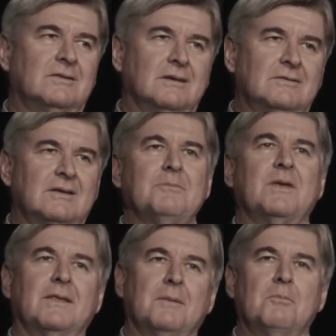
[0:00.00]

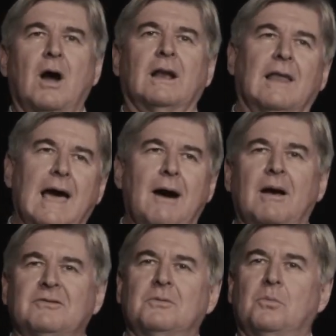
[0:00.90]
something that might allow
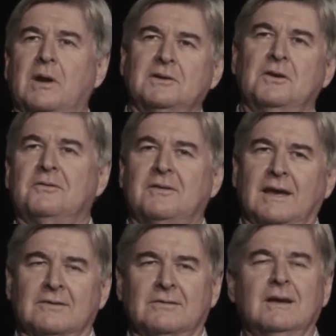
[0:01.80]
us to bring new
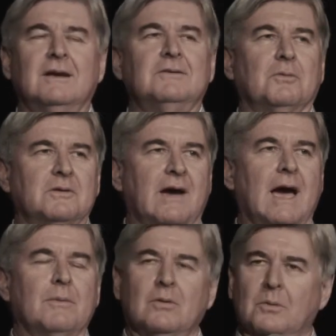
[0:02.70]
things to a
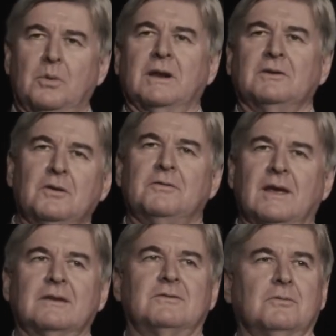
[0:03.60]
table or bring new
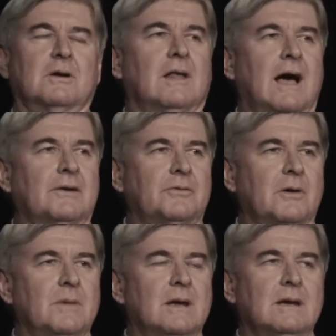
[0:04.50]
things to a
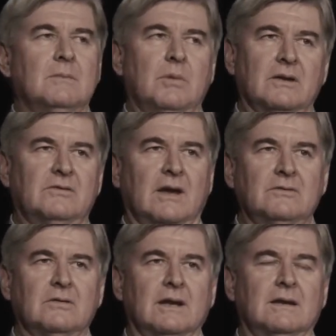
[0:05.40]
classroom. But
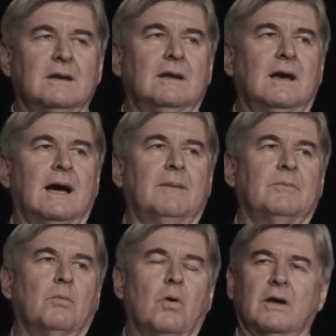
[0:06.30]
essentially,
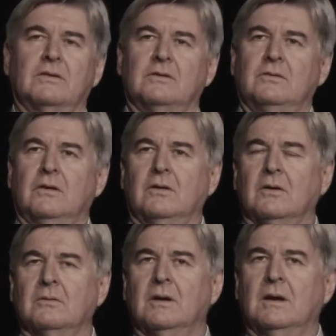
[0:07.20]
the work that you
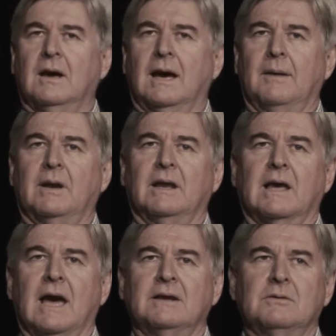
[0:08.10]
do in
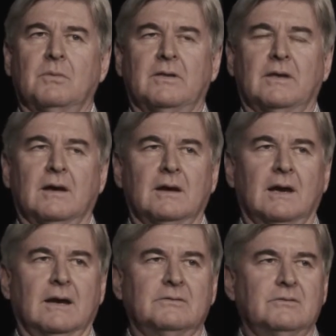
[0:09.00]
engaging with
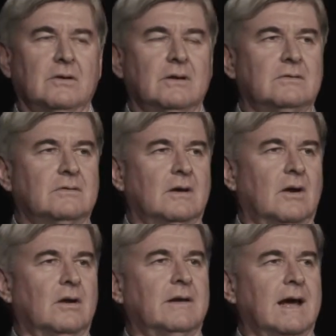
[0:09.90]
our students
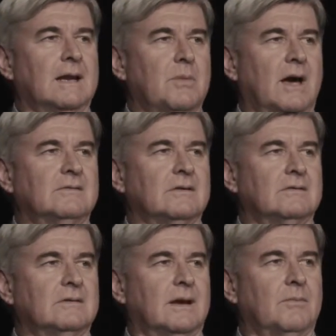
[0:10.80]
on a daily
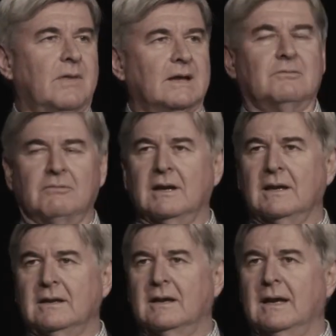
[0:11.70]
basis, that's
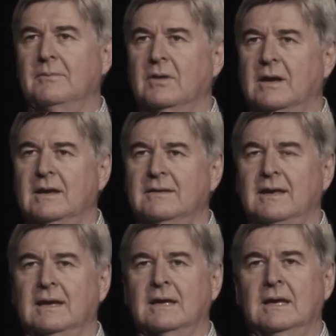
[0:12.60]
really the key
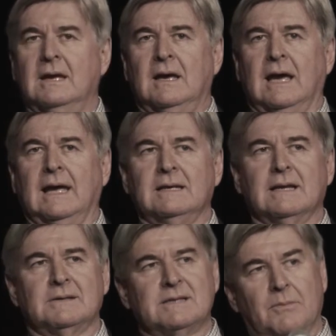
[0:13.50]
thing. And
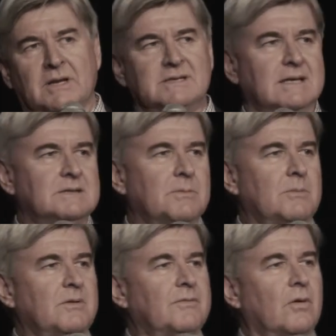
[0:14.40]
somebody said to me
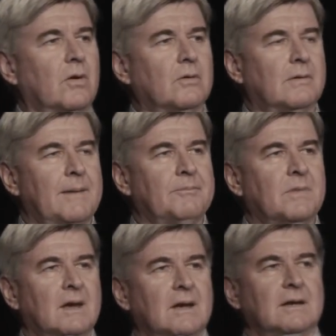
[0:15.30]
before,
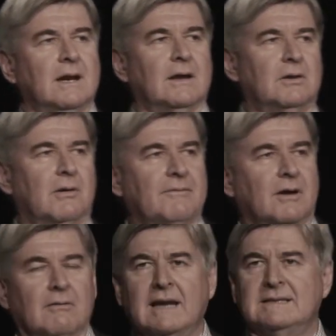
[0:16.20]
you have a
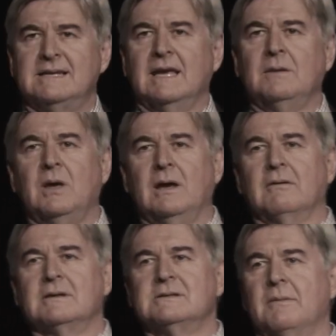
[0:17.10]
great team here
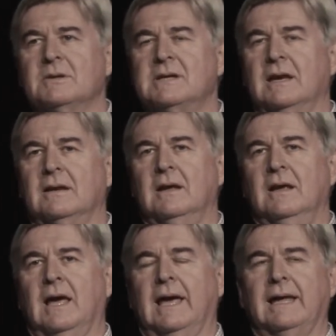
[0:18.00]
at Somerset,
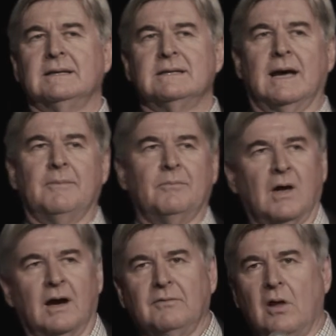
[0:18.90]
and
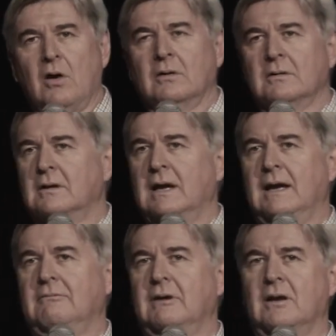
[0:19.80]
I've long
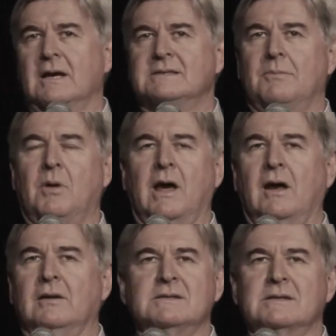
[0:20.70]
realised that my
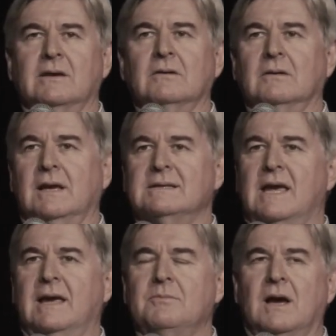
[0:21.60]
only skill as a
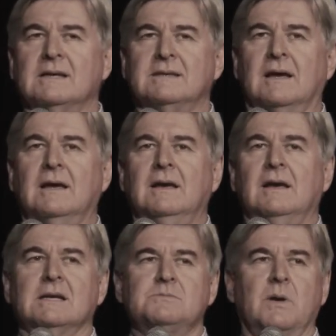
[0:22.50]
headmaster
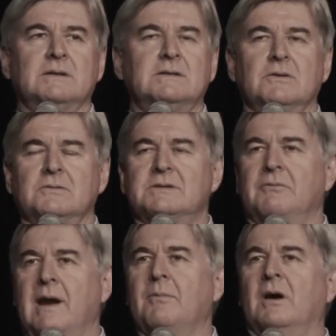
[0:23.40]
has been to
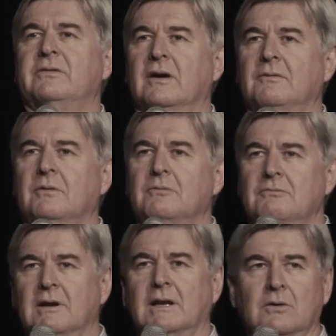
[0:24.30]
surround myself with
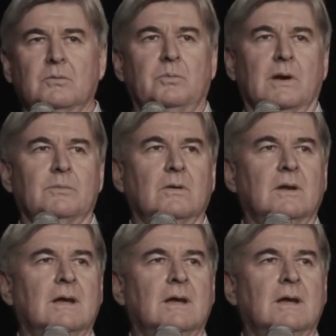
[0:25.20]
really good people